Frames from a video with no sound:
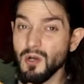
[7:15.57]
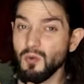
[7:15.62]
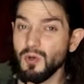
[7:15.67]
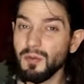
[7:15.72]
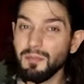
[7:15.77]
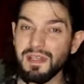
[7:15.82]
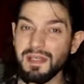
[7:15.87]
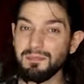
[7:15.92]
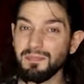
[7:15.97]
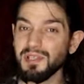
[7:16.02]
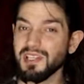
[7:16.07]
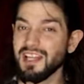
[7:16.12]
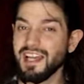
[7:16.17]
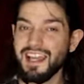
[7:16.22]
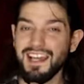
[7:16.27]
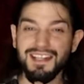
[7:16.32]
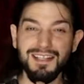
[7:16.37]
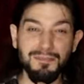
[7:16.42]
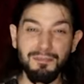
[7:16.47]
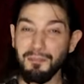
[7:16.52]
will be
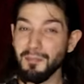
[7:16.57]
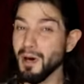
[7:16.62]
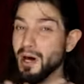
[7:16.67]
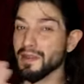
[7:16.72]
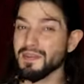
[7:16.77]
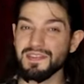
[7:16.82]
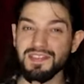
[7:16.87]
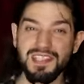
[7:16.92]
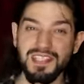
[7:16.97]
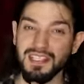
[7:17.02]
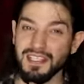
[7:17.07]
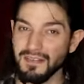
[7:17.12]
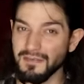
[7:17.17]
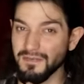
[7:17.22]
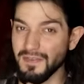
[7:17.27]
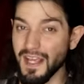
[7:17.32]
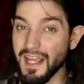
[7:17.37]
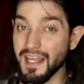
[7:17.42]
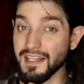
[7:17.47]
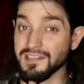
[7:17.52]
planned months in
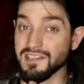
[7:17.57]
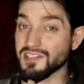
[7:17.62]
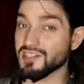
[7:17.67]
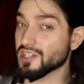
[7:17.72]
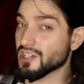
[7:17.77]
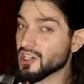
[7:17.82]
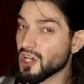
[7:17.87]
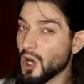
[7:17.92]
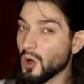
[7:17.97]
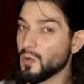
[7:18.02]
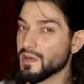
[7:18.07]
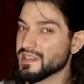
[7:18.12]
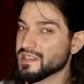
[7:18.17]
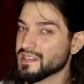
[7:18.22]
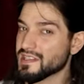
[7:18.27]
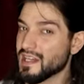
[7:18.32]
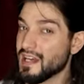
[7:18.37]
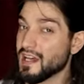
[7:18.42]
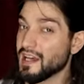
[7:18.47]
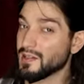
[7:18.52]
advance to
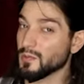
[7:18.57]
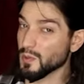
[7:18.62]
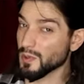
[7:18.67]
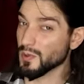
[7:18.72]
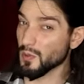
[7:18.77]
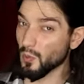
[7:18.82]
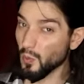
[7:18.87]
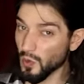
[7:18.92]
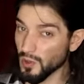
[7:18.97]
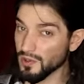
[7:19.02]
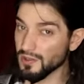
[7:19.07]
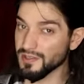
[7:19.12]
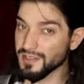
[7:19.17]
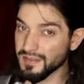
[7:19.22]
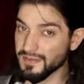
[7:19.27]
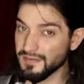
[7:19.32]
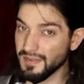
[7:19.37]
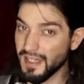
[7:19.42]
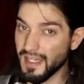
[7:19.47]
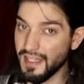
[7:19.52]
coincide with world
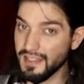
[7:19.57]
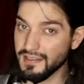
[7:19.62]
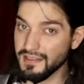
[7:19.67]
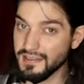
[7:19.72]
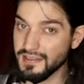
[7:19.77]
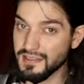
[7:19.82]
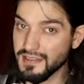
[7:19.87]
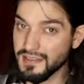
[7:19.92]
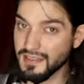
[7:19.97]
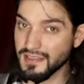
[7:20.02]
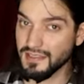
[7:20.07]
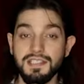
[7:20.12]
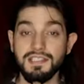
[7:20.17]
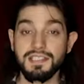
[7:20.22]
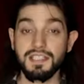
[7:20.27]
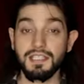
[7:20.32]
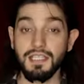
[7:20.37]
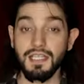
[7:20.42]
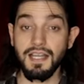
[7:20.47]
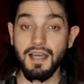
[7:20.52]
events.
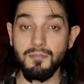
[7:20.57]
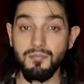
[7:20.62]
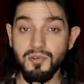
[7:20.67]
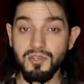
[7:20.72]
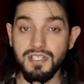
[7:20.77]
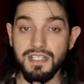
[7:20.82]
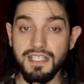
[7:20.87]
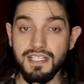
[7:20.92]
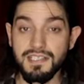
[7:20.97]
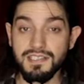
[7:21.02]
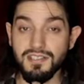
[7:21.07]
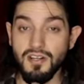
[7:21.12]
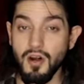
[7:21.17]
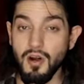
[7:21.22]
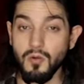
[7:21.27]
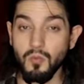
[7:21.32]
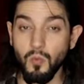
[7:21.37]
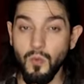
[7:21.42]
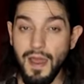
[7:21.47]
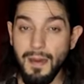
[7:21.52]
Celebrities
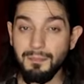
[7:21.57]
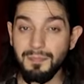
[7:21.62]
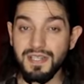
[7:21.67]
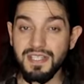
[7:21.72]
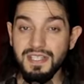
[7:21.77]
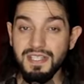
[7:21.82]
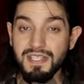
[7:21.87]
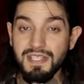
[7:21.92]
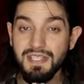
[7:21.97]
are weapons.